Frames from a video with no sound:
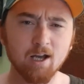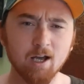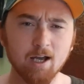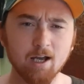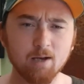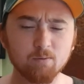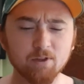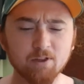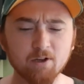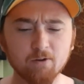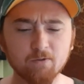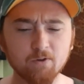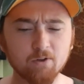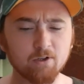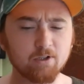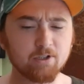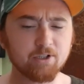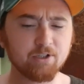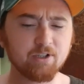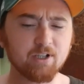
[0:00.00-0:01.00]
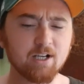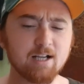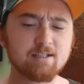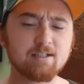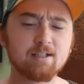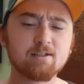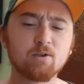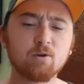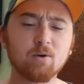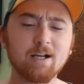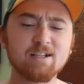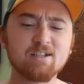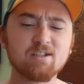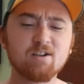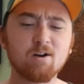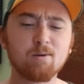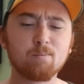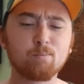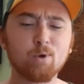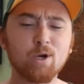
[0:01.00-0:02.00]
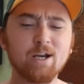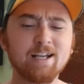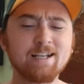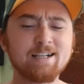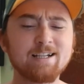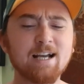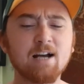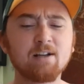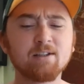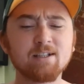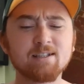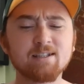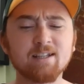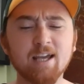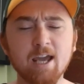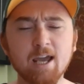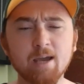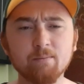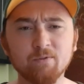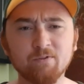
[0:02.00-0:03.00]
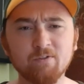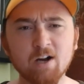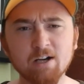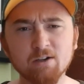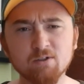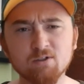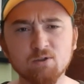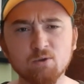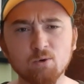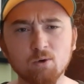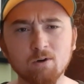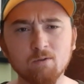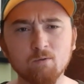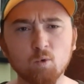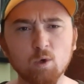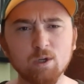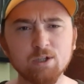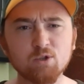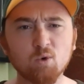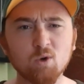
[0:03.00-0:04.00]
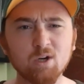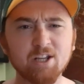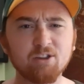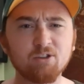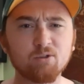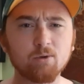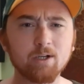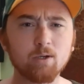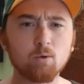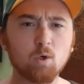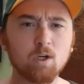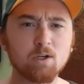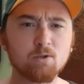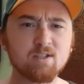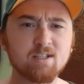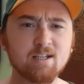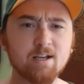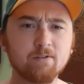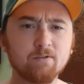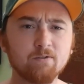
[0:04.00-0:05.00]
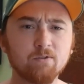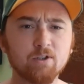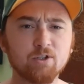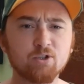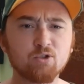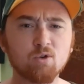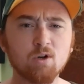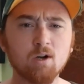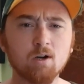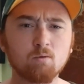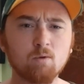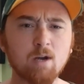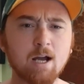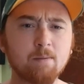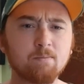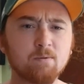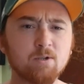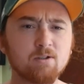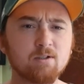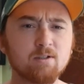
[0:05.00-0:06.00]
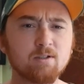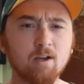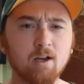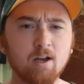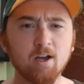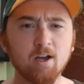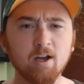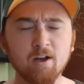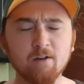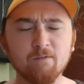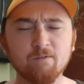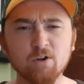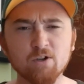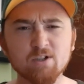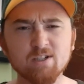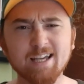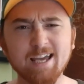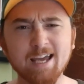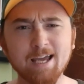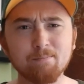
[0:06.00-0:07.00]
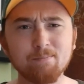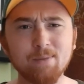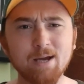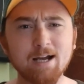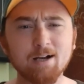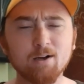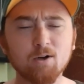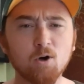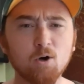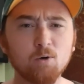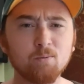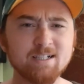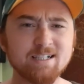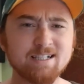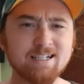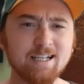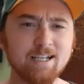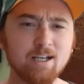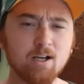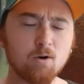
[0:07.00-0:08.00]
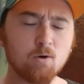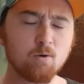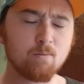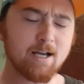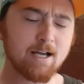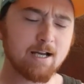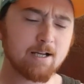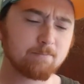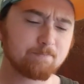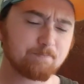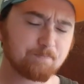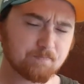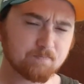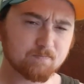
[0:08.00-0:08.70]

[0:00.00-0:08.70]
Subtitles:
And without further ado, you guys, let's go ahead and start breaking down this game. Final score of 123-107 for the Toronto Raptors. First game back home in TO, man.